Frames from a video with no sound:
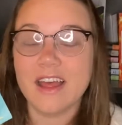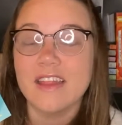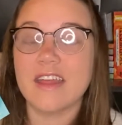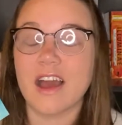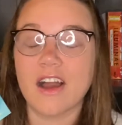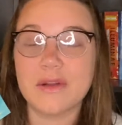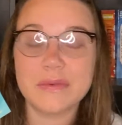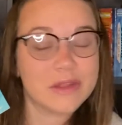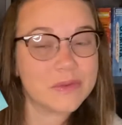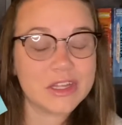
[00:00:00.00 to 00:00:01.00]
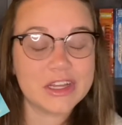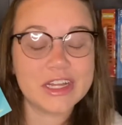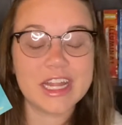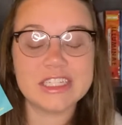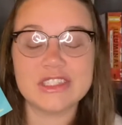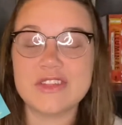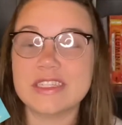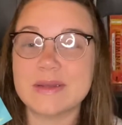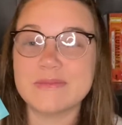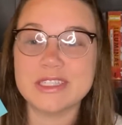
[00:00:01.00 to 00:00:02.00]
that are really, really good, and so this
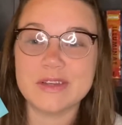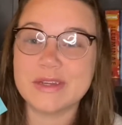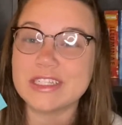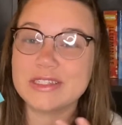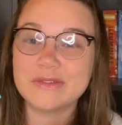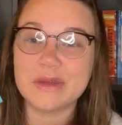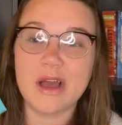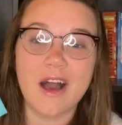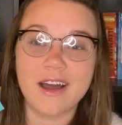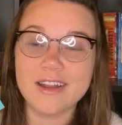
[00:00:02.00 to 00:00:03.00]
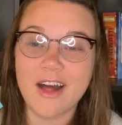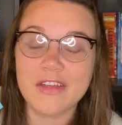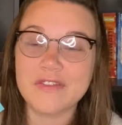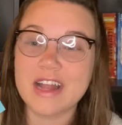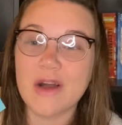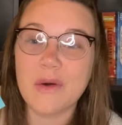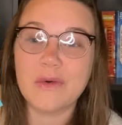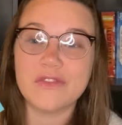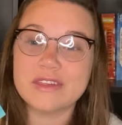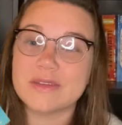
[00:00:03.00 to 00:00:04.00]
one I'm just going to unhaul it for now.
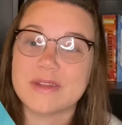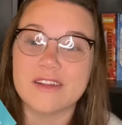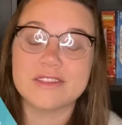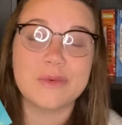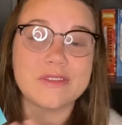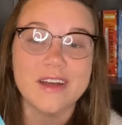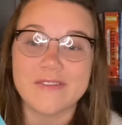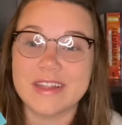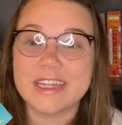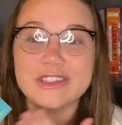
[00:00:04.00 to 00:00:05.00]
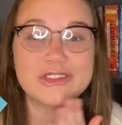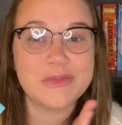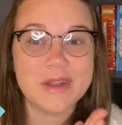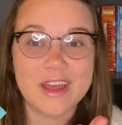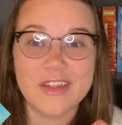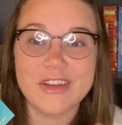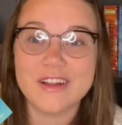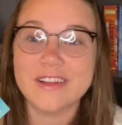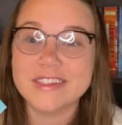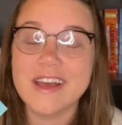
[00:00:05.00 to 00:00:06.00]
Hopefully someone else will love it, like so many
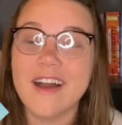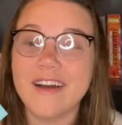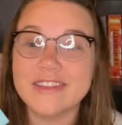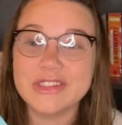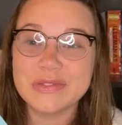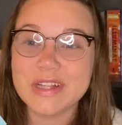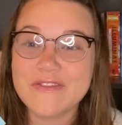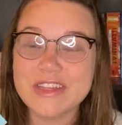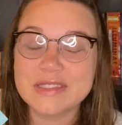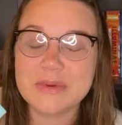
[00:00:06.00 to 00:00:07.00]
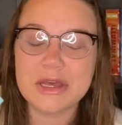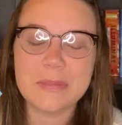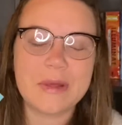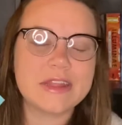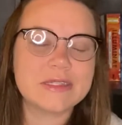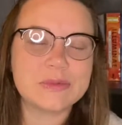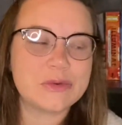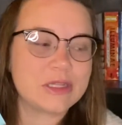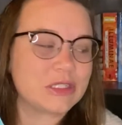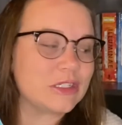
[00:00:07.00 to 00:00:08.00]
others do love this book, but this
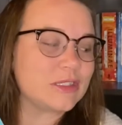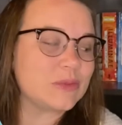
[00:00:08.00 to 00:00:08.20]
romancer just